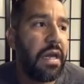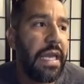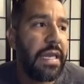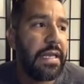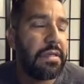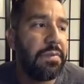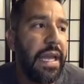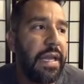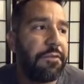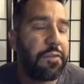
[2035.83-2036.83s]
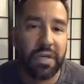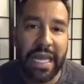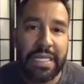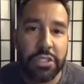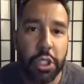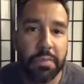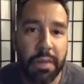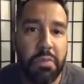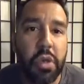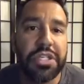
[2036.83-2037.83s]
in a debate for late-term
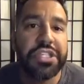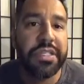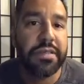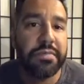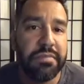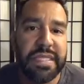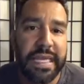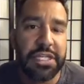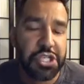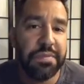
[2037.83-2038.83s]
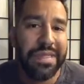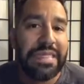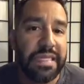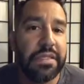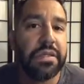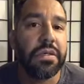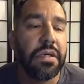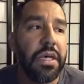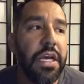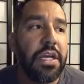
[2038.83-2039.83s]
abortion, saying it should be legal.
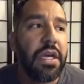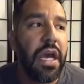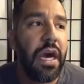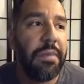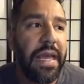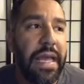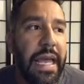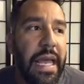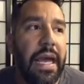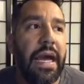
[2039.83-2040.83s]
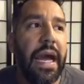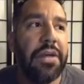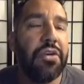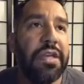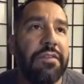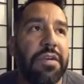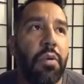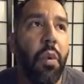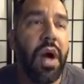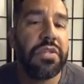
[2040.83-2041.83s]
I don't
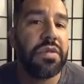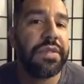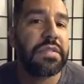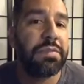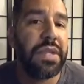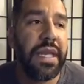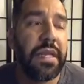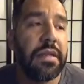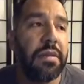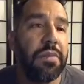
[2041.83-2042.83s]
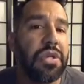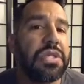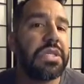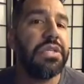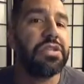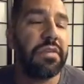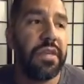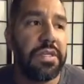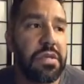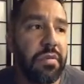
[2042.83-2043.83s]
even want to explain the procedure of
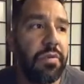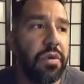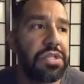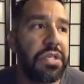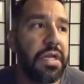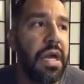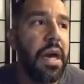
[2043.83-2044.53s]
late-term abortion,